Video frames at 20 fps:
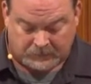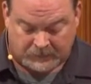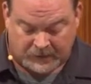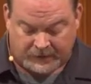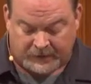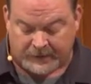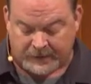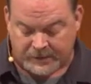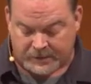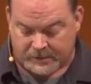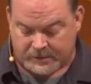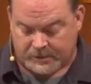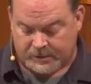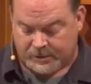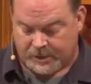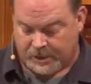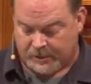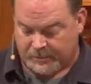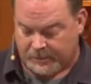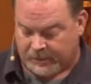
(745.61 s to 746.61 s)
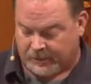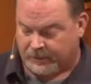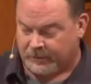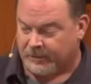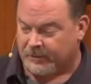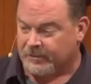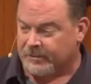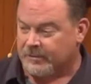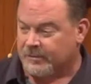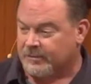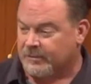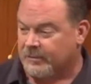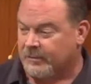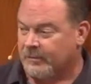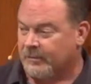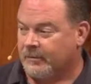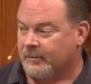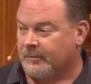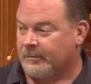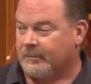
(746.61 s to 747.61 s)
And this isn't cherry picking. This is
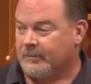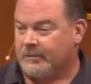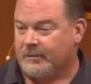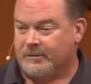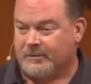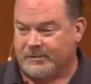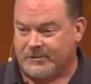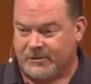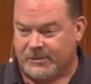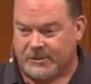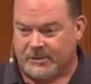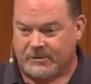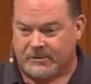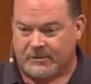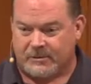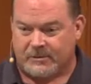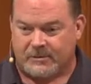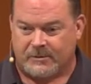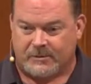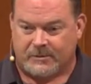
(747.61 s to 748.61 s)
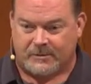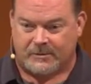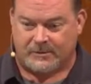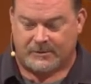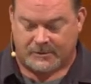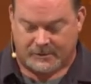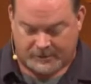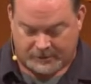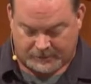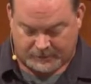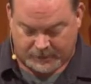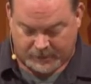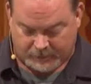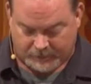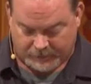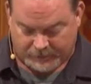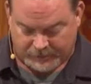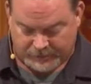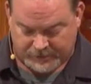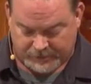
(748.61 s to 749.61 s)
Jesus. This is in the red
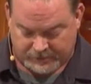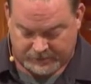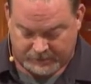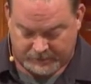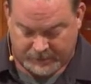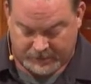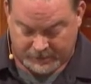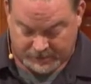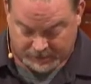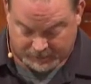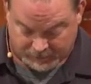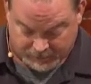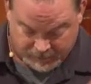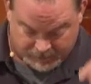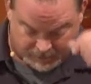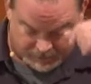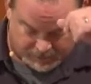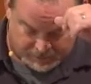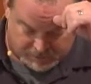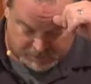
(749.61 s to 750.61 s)
words, so it means something.